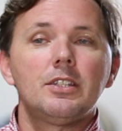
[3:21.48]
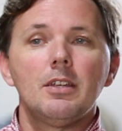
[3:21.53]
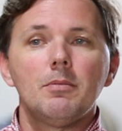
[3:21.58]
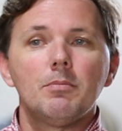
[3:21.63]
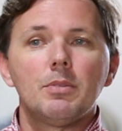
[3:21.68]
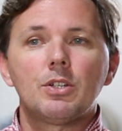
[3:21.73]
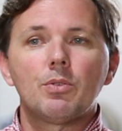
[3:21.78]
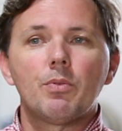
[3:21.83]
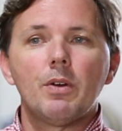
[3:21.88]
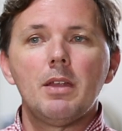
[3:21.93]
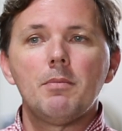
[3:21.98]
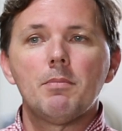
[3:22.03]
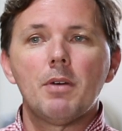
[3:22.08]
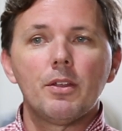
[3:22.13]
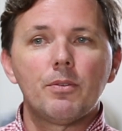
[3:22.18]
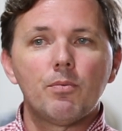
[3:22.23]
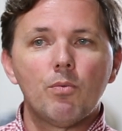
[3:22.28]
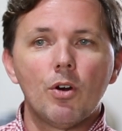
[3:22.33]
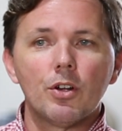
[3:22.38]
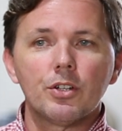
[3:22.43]
in between
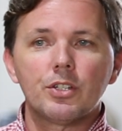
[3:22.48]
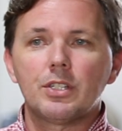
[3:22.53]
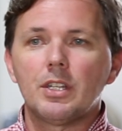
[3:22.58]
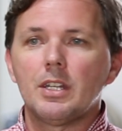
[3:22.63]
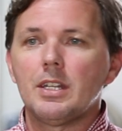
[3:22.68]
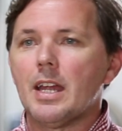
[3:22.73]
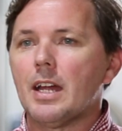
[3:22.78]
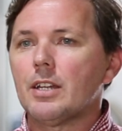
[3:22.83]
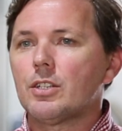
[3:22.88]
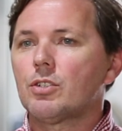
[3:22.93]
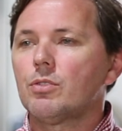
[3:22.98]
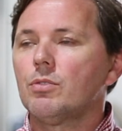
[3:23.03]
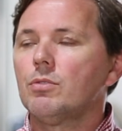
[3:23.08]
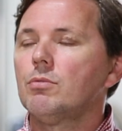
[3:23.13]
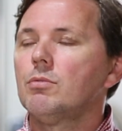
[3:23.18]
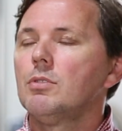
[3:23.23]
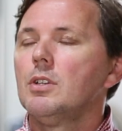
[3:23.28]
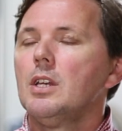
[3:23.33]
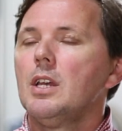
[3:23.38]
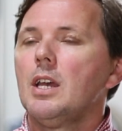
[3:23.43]
both washed and
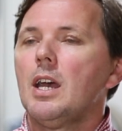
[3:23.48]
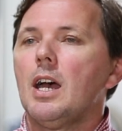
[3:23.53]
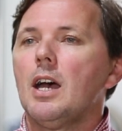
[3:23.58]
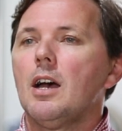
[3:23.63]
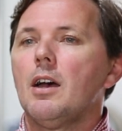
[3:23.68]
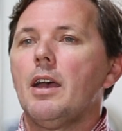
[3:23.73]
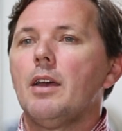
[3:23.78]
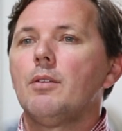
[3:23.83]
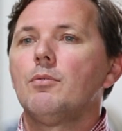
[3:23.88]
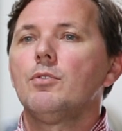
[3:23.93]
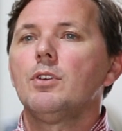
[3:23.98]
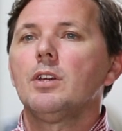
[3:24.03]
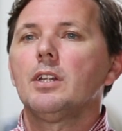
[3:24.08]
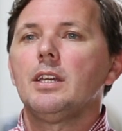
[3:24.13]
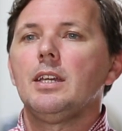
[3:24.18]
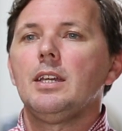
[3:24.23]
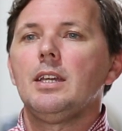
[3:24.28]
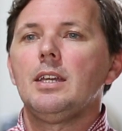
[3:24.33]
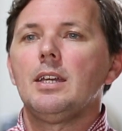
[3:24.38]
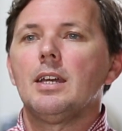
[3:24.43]
natural, and
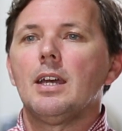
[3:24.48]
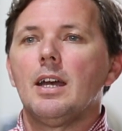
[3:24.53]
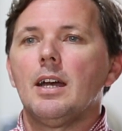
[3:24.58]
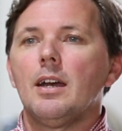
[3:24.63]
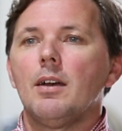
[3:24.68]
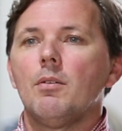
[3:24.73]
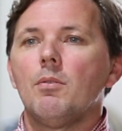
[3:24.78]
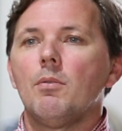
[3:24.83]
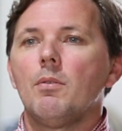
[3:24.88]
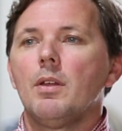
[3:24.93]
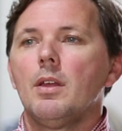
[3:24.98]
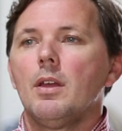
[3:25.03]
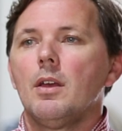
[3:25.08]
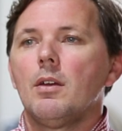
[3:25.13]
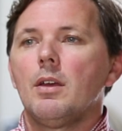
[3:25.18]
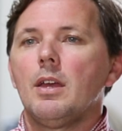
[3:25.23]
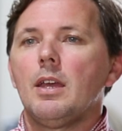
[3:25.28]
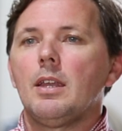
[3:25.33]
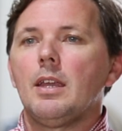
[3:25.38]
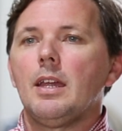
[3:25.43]
really
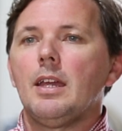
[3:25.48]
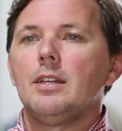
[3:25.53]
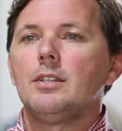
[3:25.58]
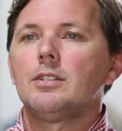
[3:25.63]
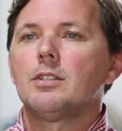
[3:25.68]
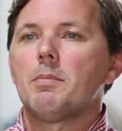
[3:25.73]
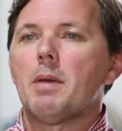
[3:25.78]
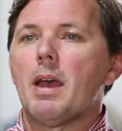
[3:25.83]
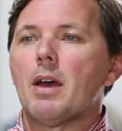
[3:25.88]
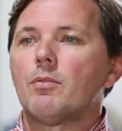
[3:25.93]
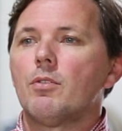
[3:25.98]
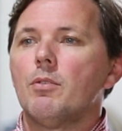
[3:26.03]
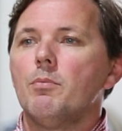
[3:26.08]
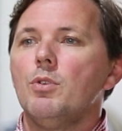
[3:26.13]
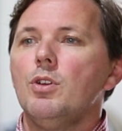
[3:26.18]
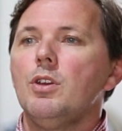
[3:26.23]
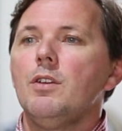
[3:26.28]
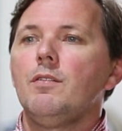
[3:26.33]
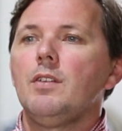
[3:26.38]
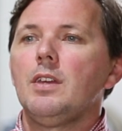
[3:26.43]
it is about
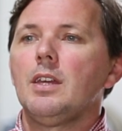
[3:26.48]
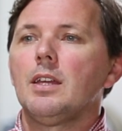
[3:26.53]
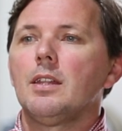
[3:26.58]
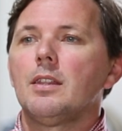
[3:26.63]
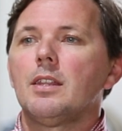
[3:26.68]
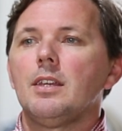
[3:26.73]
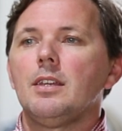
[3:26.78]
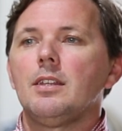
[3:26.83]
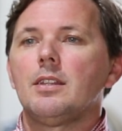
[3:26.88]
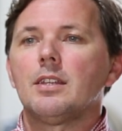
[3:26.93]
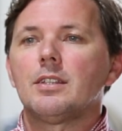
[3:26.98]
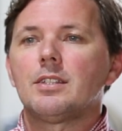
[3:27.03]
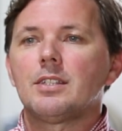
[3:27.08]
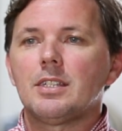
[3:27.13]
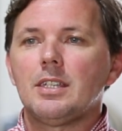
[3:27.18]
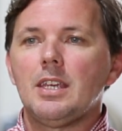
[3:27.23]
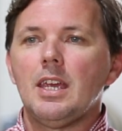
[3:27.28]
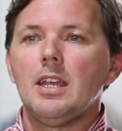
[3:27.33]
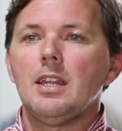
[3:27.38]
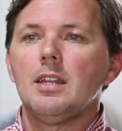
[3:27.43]
removing the
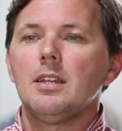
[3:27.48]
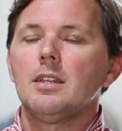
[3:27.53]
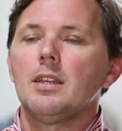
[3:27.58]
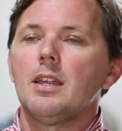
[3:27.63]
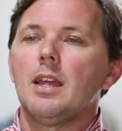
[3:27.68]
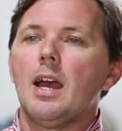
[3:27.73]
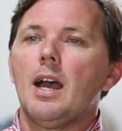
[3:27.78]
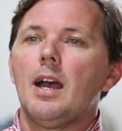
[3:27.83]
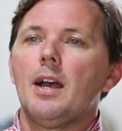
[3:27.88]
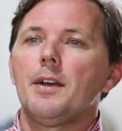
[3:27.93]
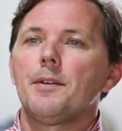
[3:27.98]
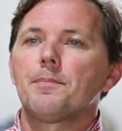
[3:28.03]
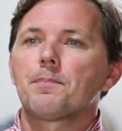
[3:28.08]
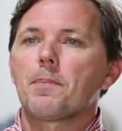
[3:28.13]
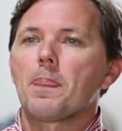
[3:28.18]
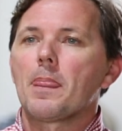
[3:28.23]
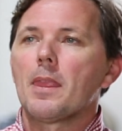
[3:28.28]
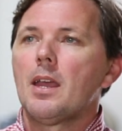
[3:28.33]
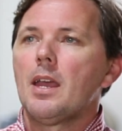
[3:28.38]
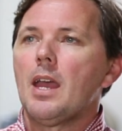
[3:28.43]
skin
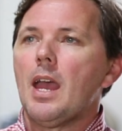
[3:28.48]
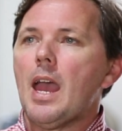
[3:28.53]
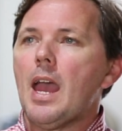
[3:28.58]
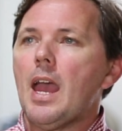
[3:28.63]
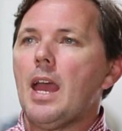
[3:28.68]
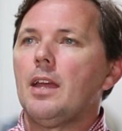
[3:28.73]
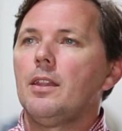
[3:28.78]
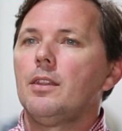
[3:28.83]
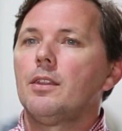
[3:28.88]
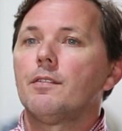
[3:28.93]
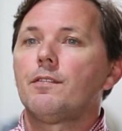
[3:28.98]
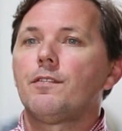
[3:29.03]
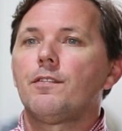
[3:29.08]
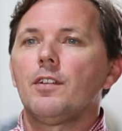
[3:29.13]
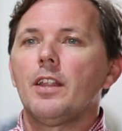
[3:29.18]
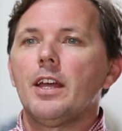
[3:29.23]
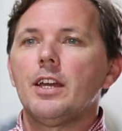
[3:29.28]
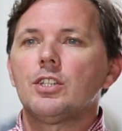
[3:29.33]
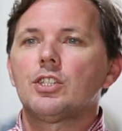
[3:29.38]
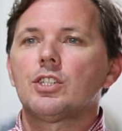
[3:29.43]
and the
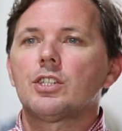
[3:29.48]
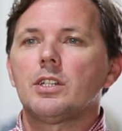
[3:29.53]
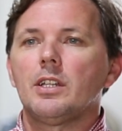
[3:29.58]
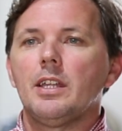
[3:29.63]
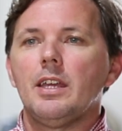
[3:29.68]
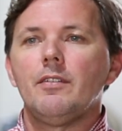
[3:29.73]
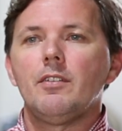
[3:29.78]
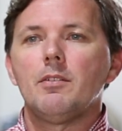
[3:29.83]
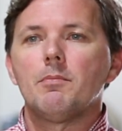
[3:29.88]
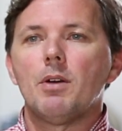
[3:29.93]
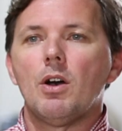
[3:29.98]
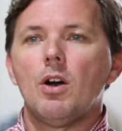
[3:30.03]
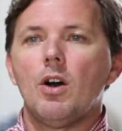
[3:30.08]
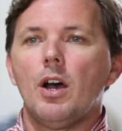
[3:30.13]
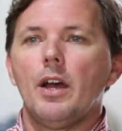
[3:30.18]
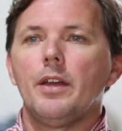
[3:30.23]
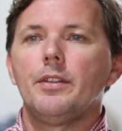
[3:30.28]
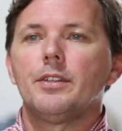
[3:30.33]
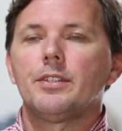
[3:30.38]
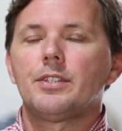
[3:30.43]
flesh, leaving
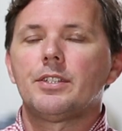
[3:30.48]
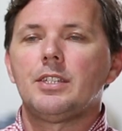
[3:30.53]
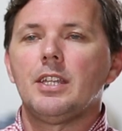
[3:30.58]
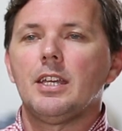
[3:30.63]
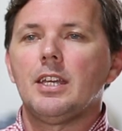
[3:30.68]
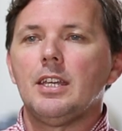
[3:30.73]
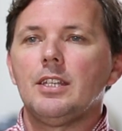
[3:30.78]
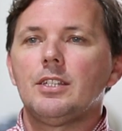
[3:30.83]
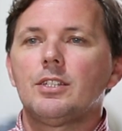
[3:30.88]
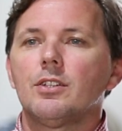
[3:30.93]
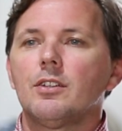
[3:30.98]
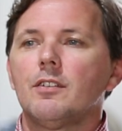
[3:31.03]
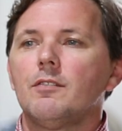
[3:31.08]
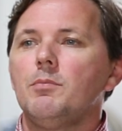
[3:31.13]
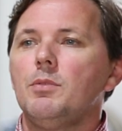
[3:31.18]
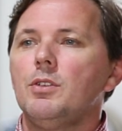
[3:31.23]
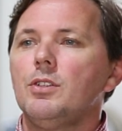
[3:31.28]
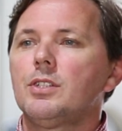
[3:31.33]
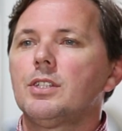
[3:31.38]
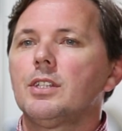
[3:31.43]
behind the sticky sort of
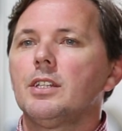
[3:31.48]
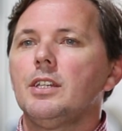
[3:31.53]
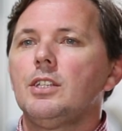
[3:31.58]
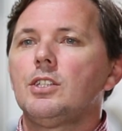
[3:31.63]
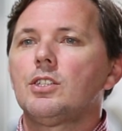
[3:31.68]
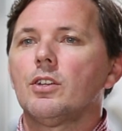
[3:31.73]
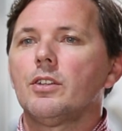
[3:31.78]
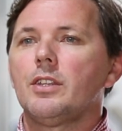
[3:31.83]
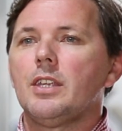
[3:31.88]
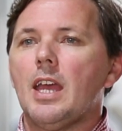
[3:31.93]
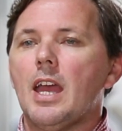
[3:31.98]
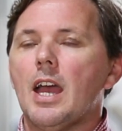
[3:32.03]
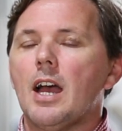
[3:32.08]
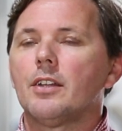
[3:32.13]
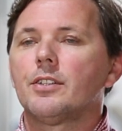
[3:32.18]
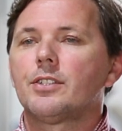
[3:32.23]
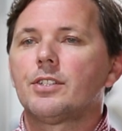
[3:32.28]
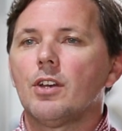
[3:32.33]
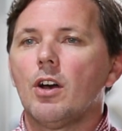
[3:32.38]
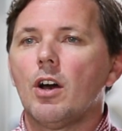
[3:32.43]
mucilage on the
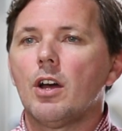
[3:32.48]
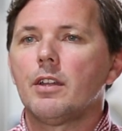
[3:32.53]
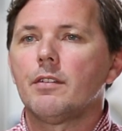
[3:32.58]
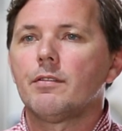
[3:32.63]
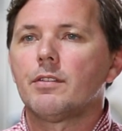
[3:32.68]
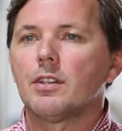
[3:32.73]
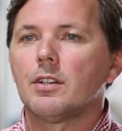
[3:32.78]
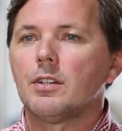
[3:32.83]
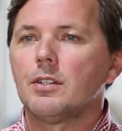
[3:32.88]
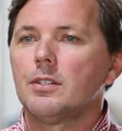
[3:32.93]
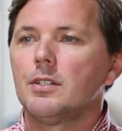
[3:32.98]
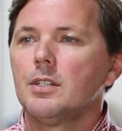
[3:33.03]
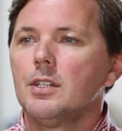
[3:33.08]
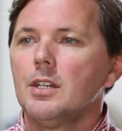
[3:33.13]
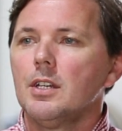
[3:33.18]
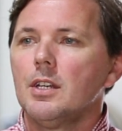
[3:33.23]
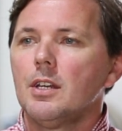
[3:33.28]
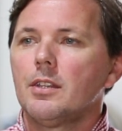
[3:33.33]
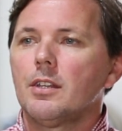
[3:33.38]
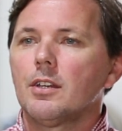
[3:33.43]
outside of the
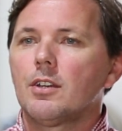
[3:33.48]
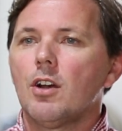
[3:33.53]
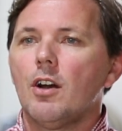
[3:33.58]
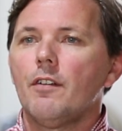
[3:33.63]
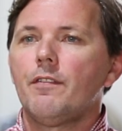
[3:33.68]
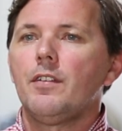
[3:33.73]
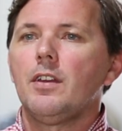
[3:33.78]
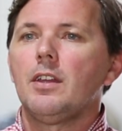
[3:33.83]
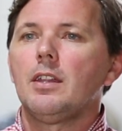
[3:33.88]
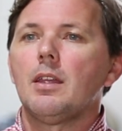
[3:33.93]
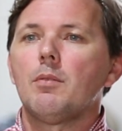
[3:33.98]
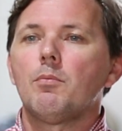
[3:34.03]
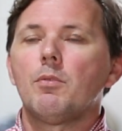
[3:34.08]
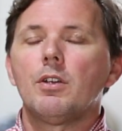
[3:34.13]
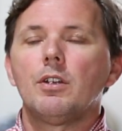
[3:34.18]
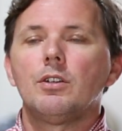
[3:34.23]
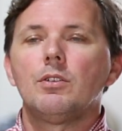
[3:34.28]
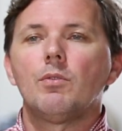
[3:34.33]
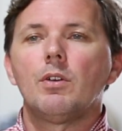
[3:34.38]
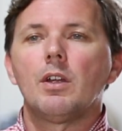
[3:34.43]
coffee, and then
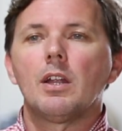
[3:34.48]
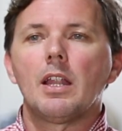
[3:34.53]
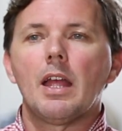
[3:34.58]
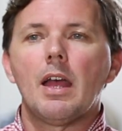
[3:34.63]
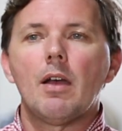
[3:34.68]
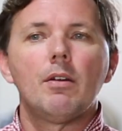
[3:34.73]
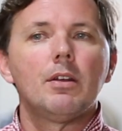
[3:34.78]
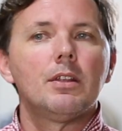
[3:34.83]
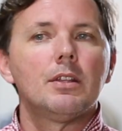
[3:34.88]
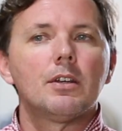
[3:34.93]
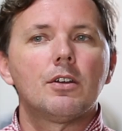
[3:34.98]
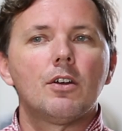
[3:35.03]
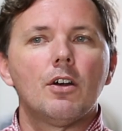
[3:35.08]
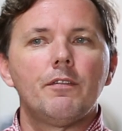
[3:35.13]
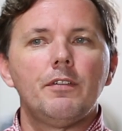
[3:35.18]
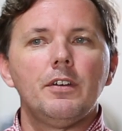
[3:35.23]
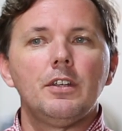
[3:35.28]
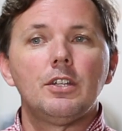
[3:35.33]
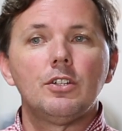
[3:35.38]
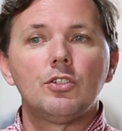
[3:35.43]
we're allowing the
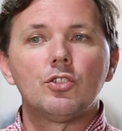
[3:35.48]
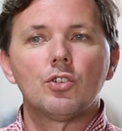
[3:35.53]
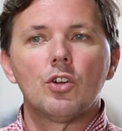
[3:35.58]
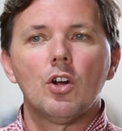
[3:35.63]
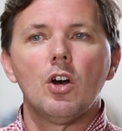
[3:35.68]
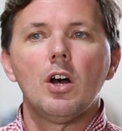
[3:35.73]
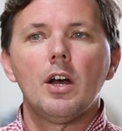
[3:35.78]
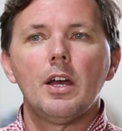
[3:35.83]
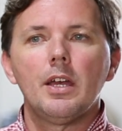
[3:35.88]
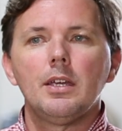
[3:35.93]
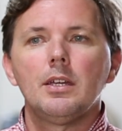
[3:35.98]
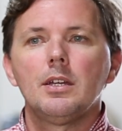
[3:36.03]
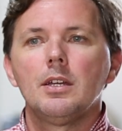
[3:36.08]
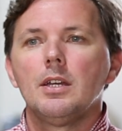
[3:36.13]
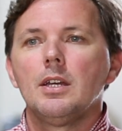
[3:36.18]
coffee to dry